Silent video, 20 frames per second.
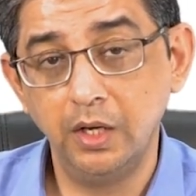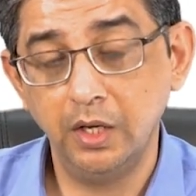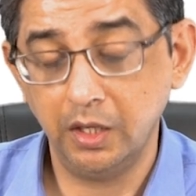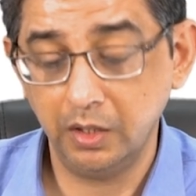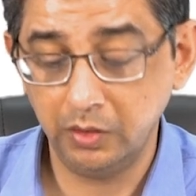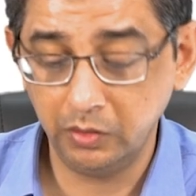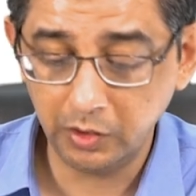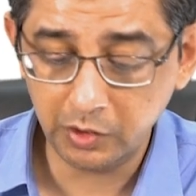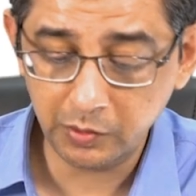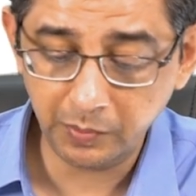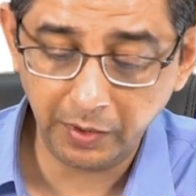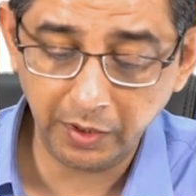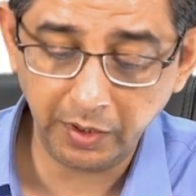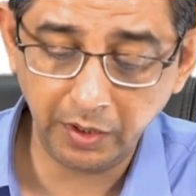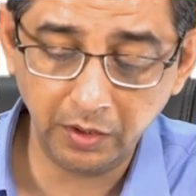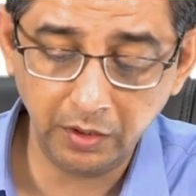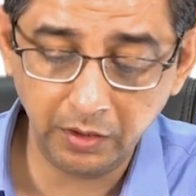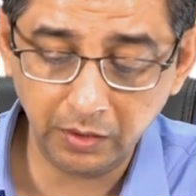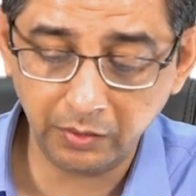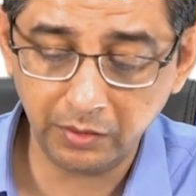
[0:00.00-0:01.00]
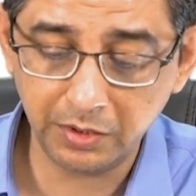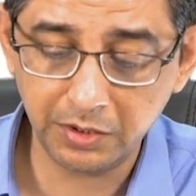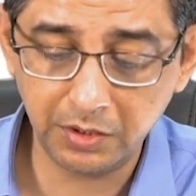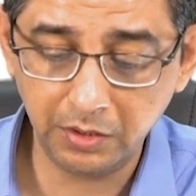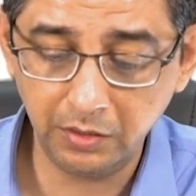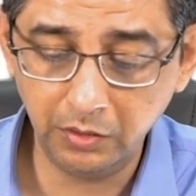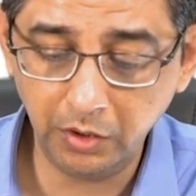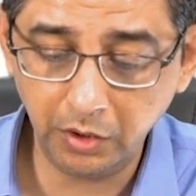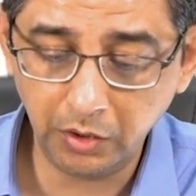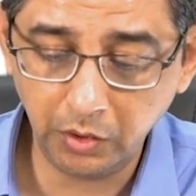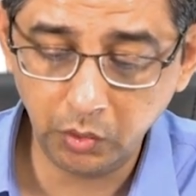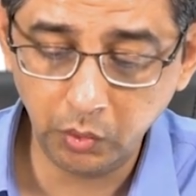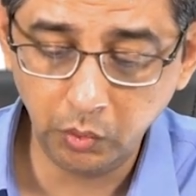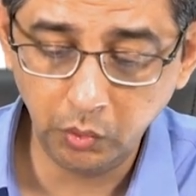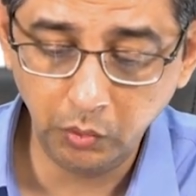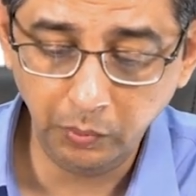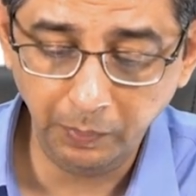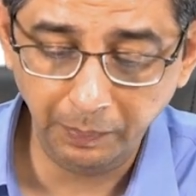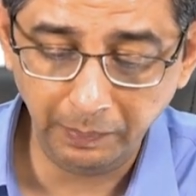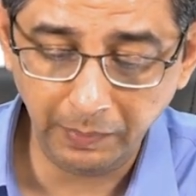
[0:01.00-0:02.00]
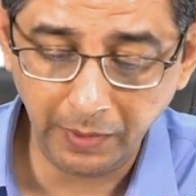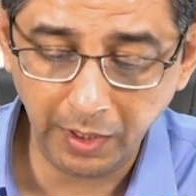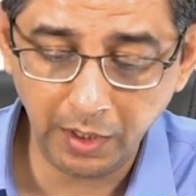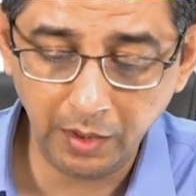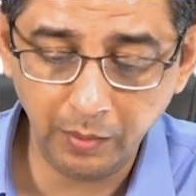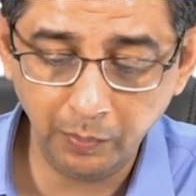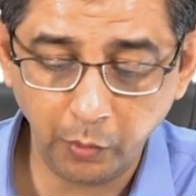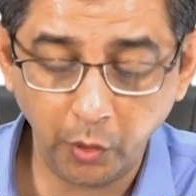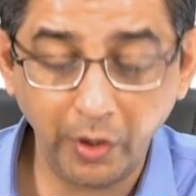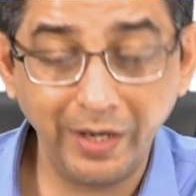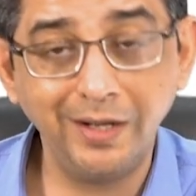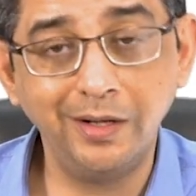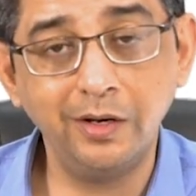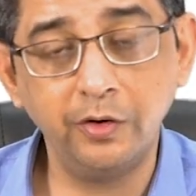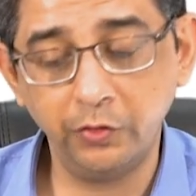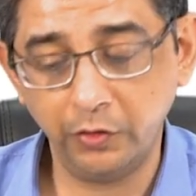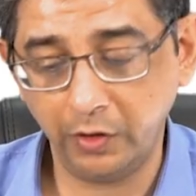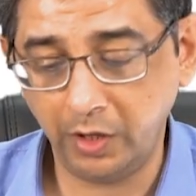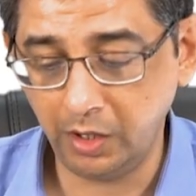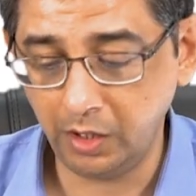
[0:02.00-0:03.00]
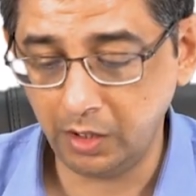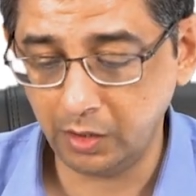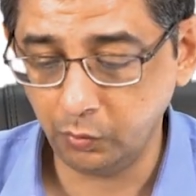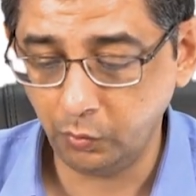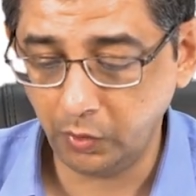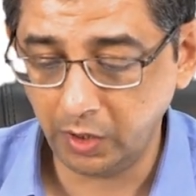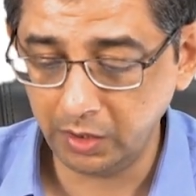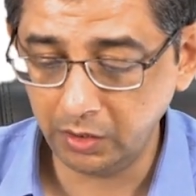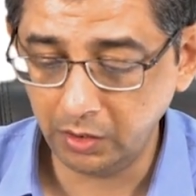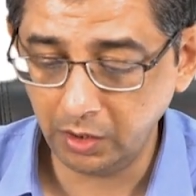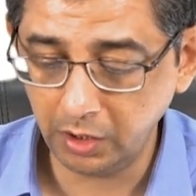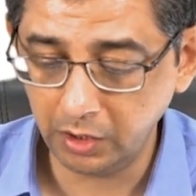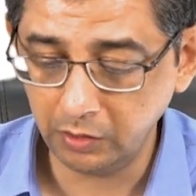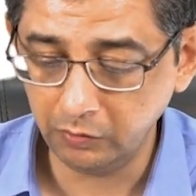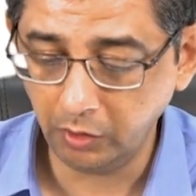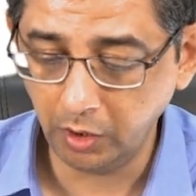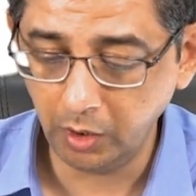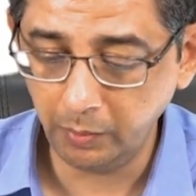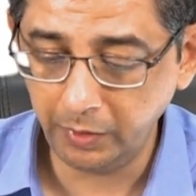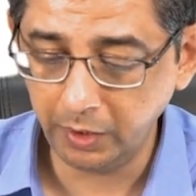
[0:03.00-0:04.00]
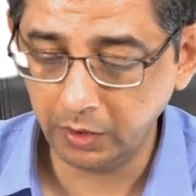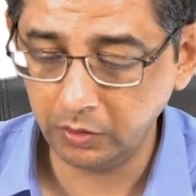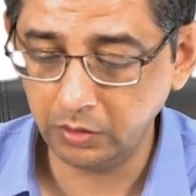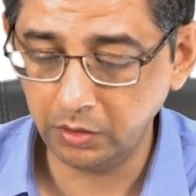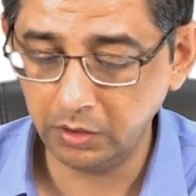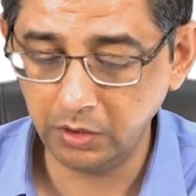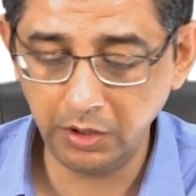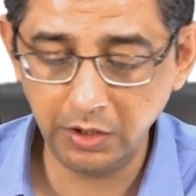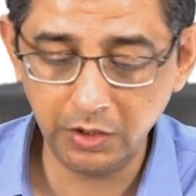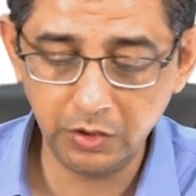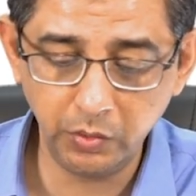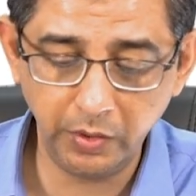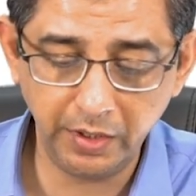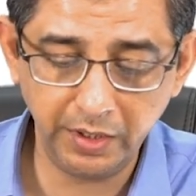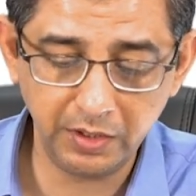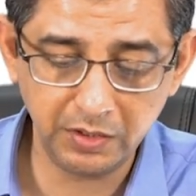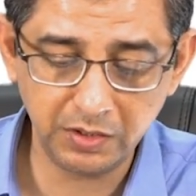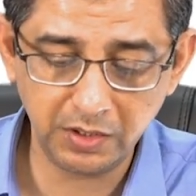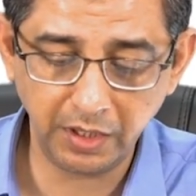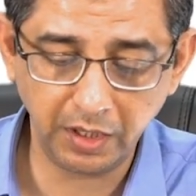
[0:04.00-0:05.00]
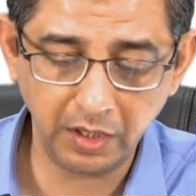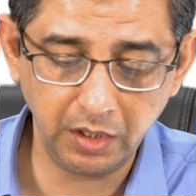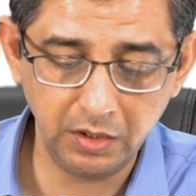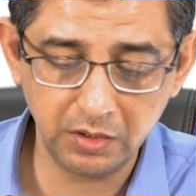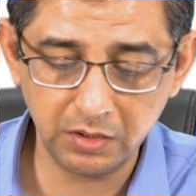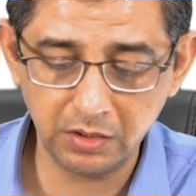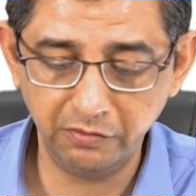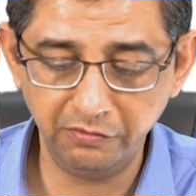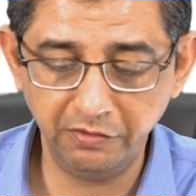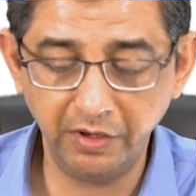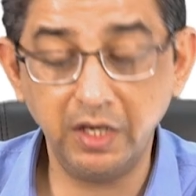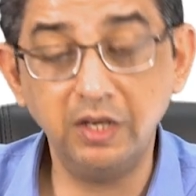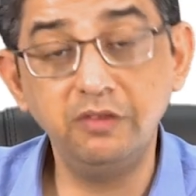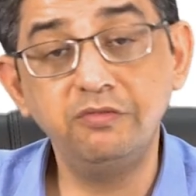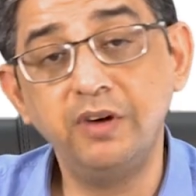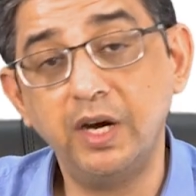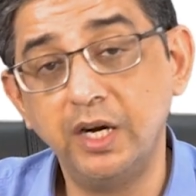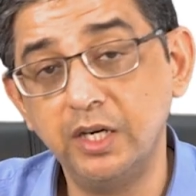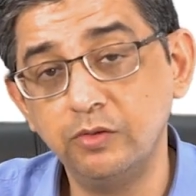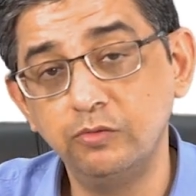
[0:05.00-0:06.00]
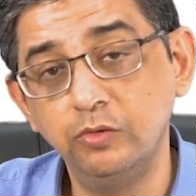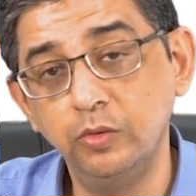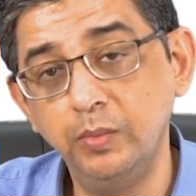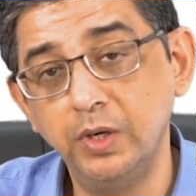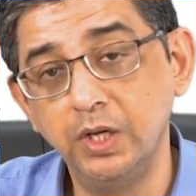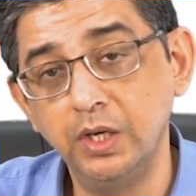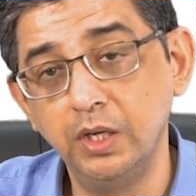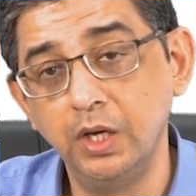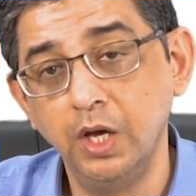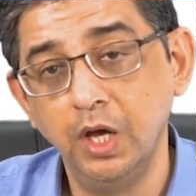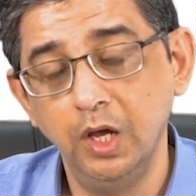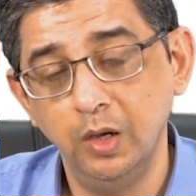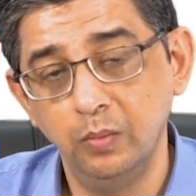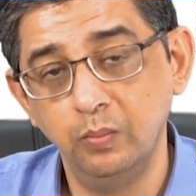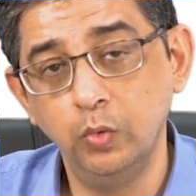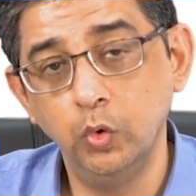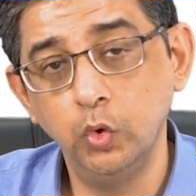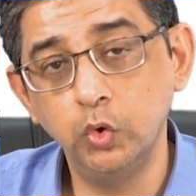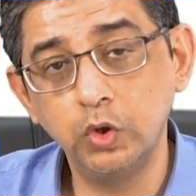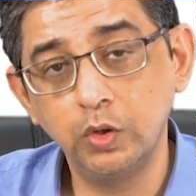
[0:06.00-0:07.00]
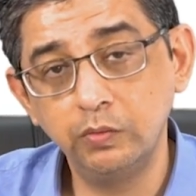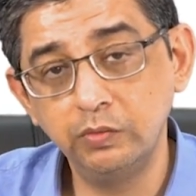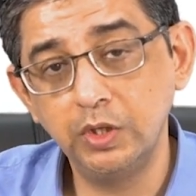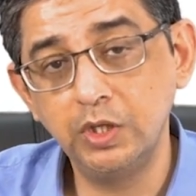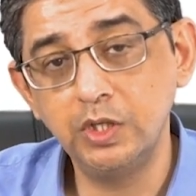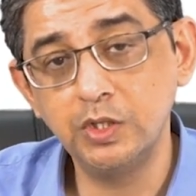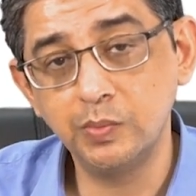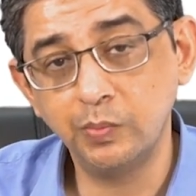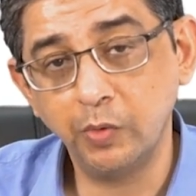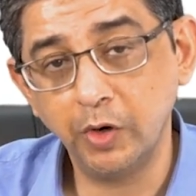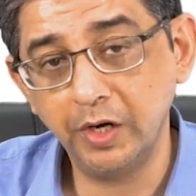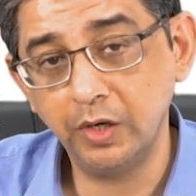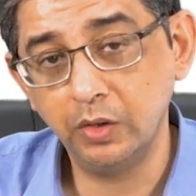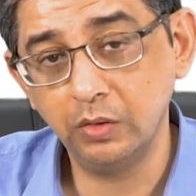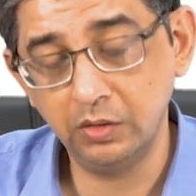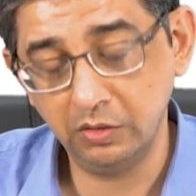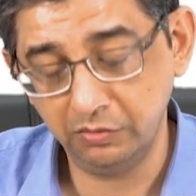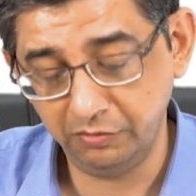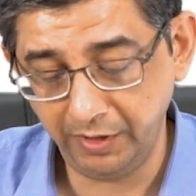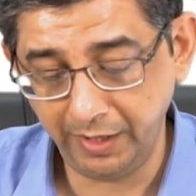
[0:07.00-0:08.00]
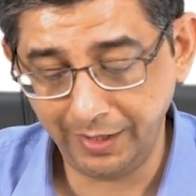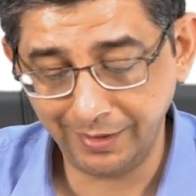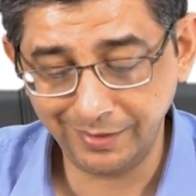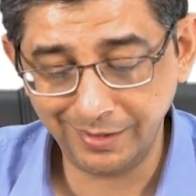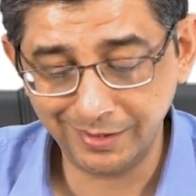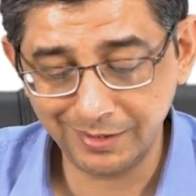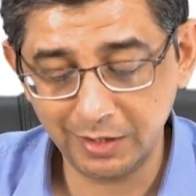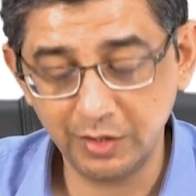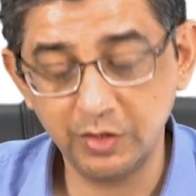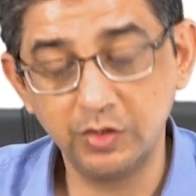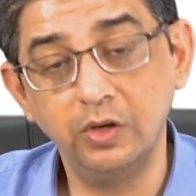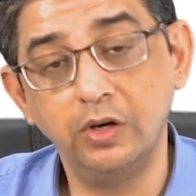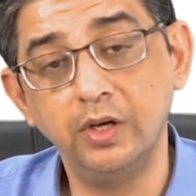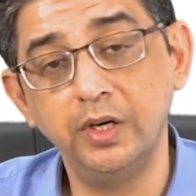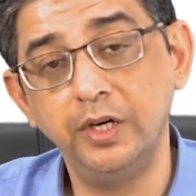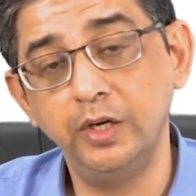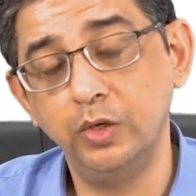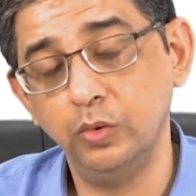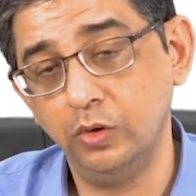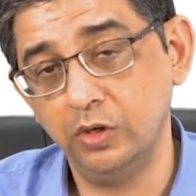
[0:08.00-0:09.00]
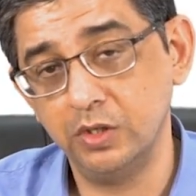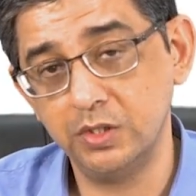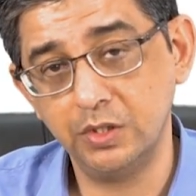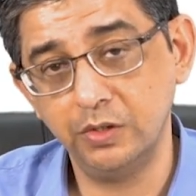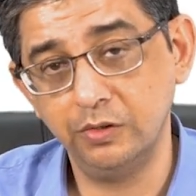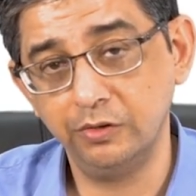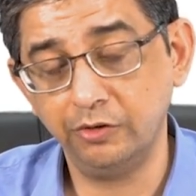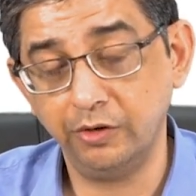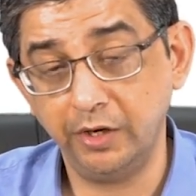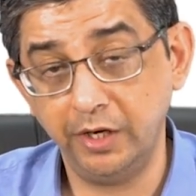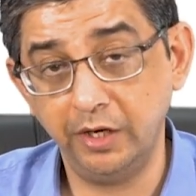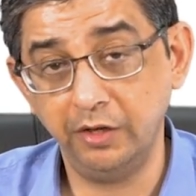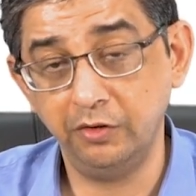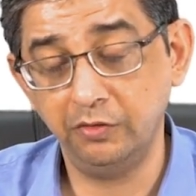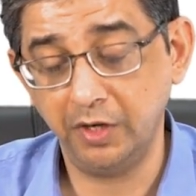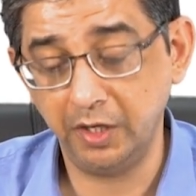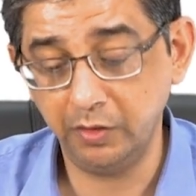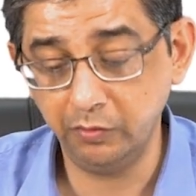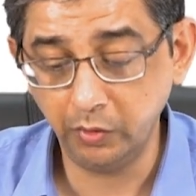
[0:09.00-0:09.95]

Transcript: In this particular question, the two main pointers are one, the involvement of the knee joint, and second is the very fat woman. Both of these point to the fact that she's gone into osteoarthritis and